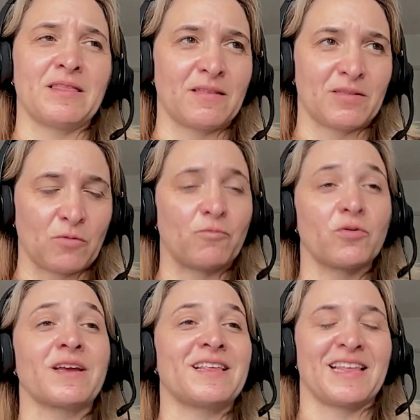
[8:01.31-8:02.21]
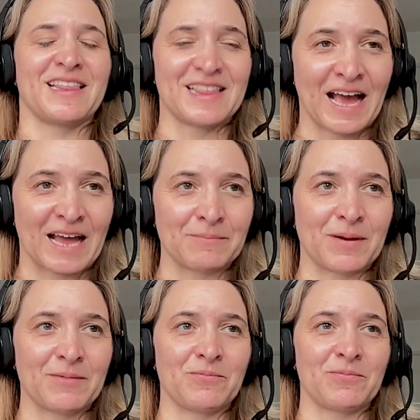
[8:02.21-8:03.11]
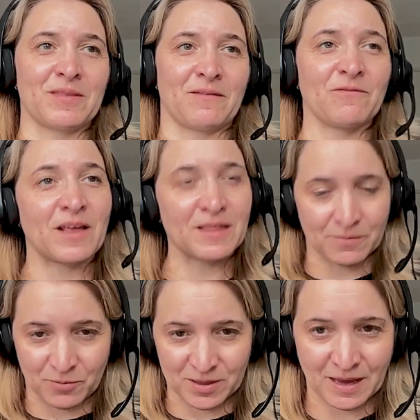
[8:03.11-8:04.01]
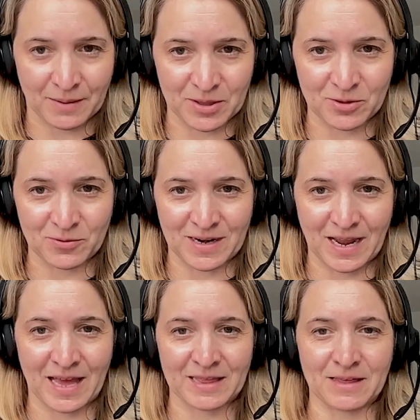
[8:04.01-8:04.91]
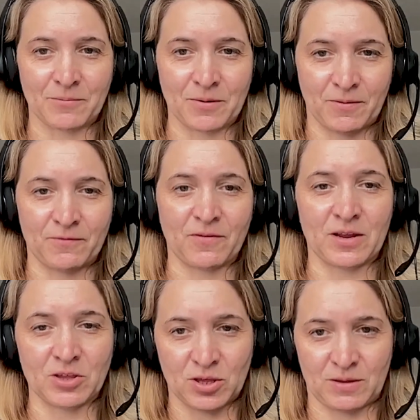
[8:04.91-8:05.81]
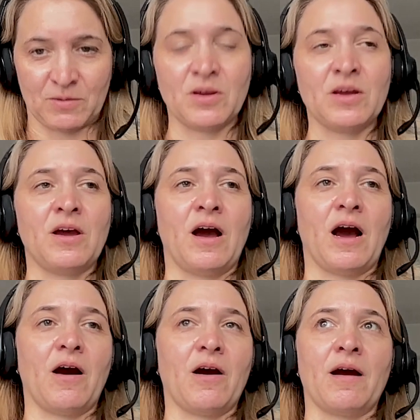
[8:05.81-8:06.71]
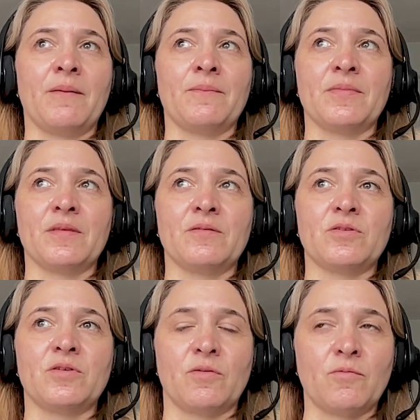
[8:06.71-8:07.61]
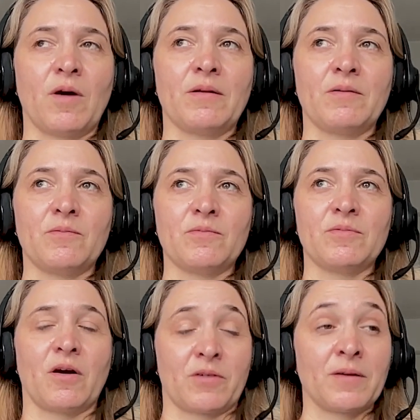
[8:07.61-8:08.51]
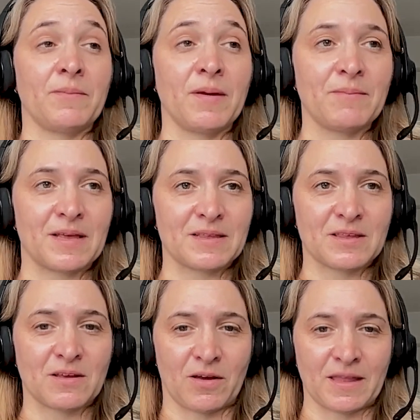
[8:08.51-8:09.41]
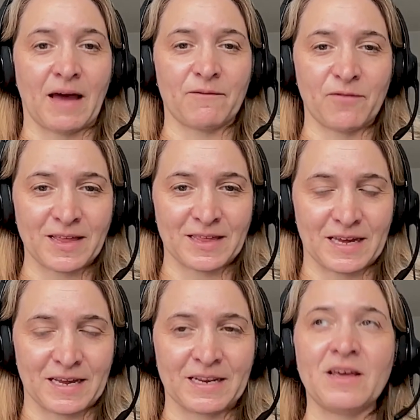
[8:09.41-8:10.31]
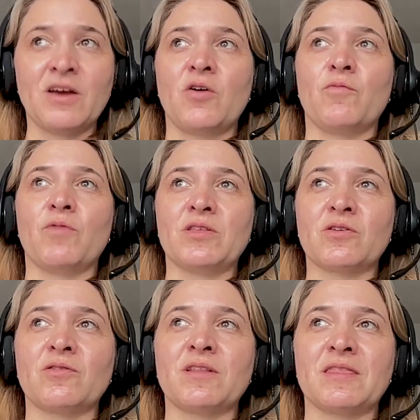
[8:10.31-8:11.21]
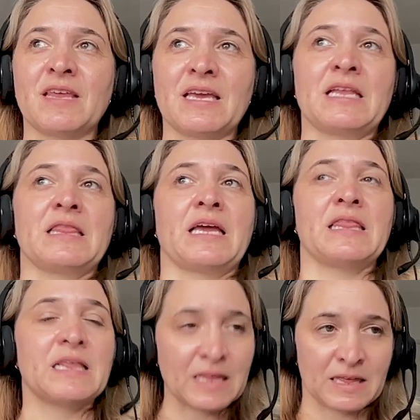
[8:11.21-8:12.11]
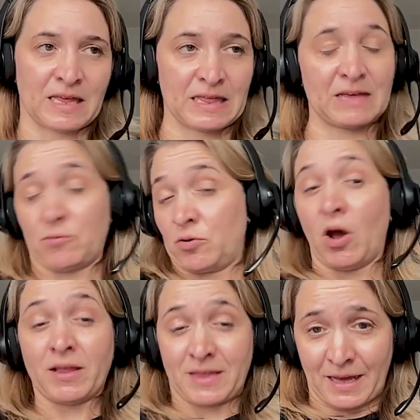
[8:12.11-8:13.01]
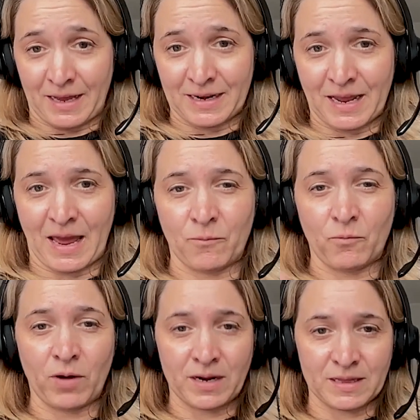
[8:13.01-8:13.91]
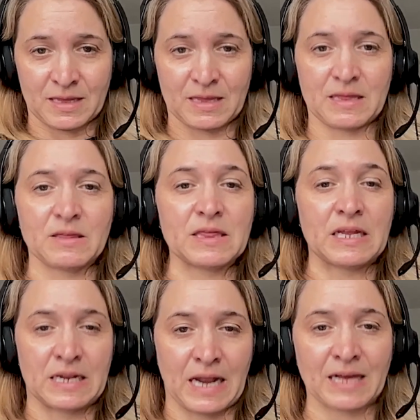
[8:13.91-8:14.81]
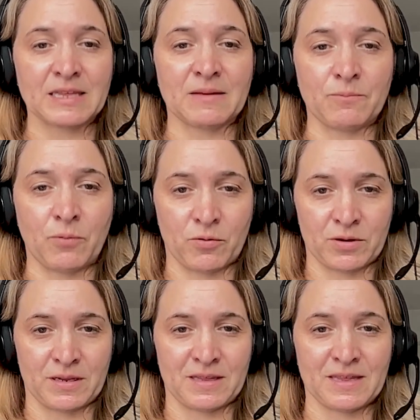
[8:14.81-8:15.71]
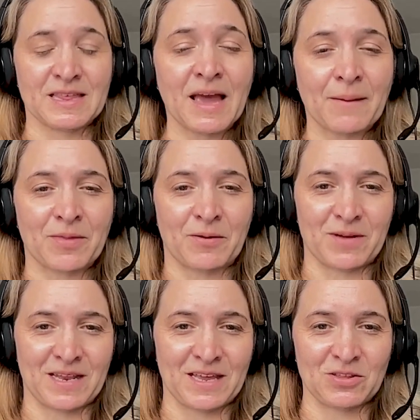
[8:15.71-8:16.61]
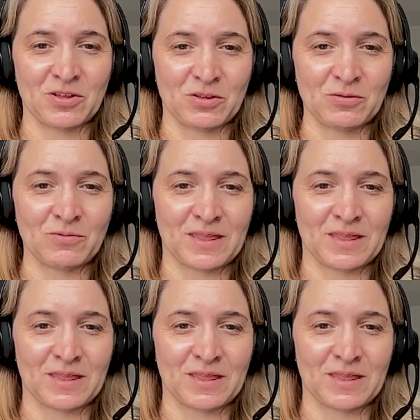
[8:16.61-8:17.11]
the work isn't done, but the funding was coming to an end, and we were finishing what our commitments on that funding, we started thinking like, we're not done. And what is the next important step that we need to do in